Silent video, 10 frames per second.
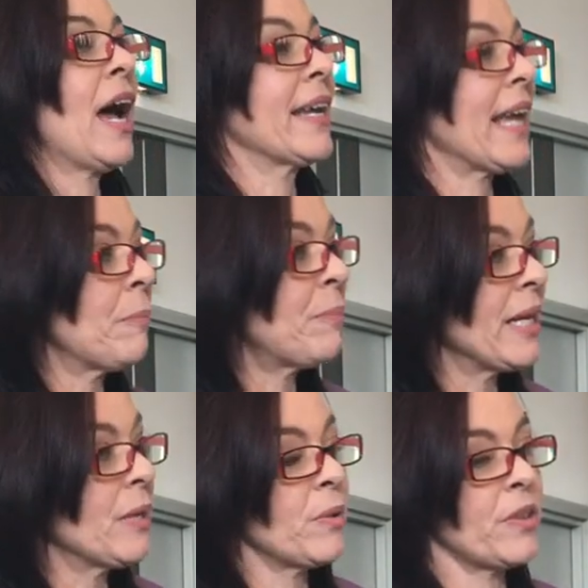and
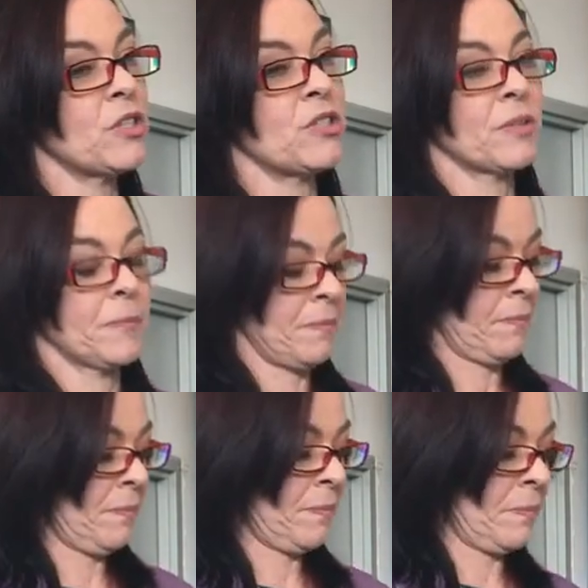campaign with us,
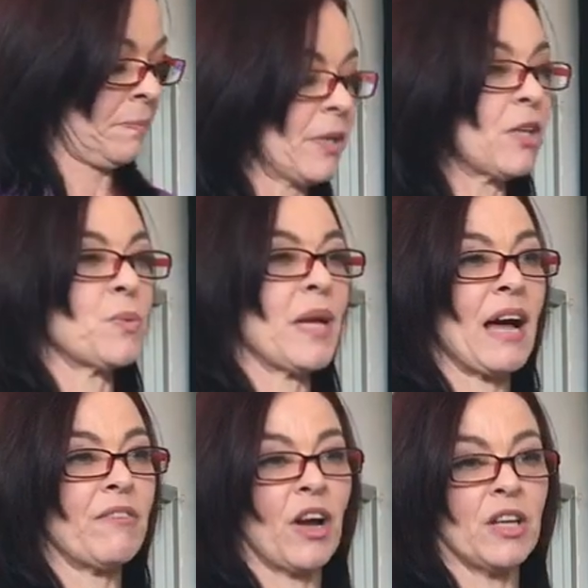because we
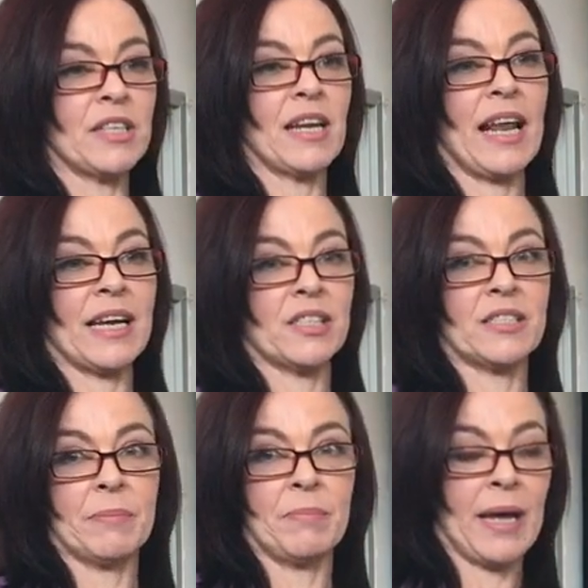have council
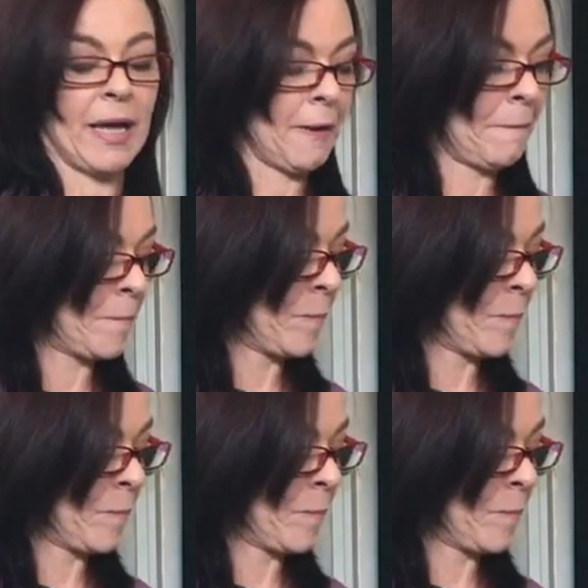elections in May.